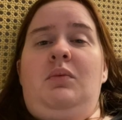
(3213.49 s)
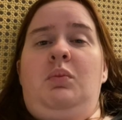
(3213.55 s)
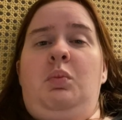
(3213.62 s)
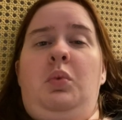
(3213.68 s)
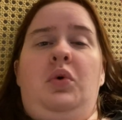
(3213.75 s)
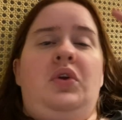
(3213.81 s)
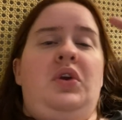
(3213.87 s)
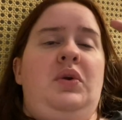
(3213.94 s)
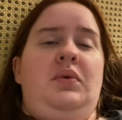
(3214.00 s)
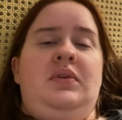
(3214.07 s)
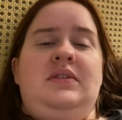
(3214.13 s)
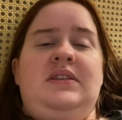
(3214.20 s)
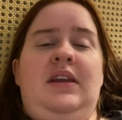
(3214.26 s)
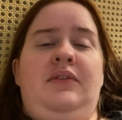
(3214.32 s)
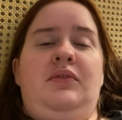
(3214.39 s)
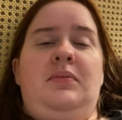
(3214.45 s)
what you want to
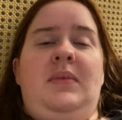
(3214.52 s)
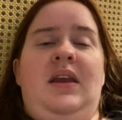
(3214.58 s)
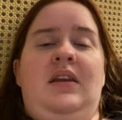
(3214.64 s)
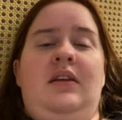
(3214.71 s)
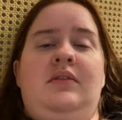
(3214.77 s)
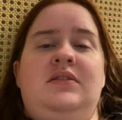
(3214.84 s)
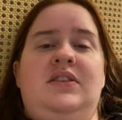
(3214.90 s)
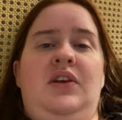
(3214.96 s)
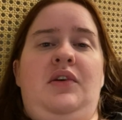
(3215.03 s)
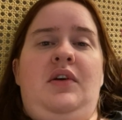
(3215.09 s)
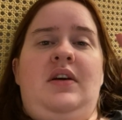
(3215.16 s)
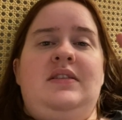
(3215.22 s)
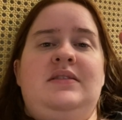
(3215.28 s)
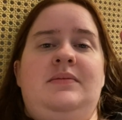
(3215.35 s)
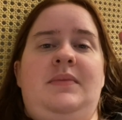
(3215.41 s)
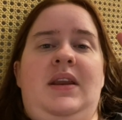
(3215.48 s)
see from me, and I'll see you
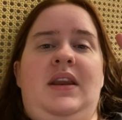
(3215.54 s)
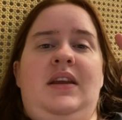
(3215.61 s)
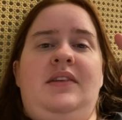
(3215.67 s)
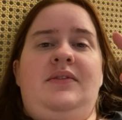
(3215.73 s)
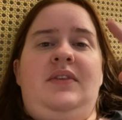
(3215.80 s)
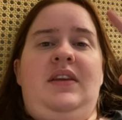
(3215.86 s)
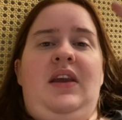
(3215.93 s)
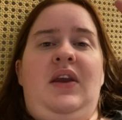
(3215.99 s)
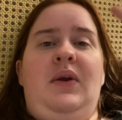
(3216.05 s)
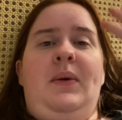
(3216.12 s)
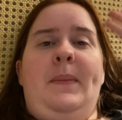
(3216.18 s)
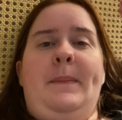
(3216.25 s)
guys in my next video.